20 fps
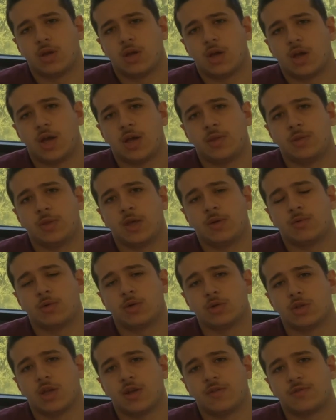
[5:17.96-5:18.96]
and they
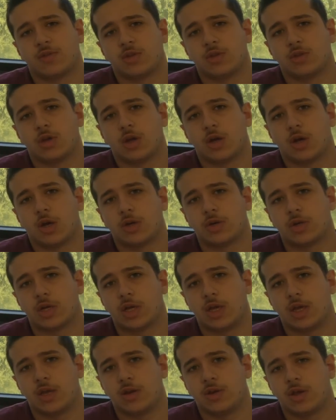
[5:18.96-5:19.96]
were left in the
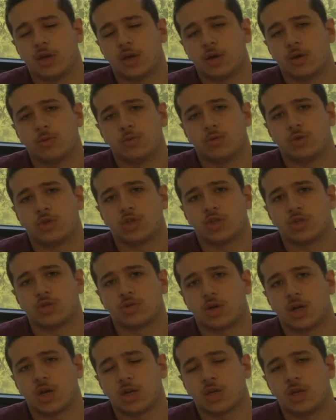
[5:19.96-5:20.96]
Harra area, which is
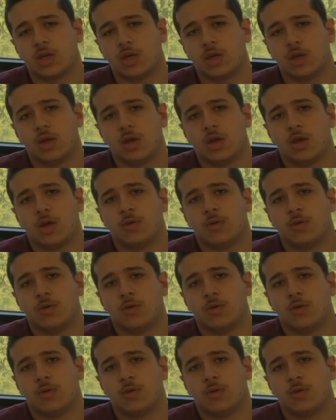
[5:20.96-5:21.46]
rocky,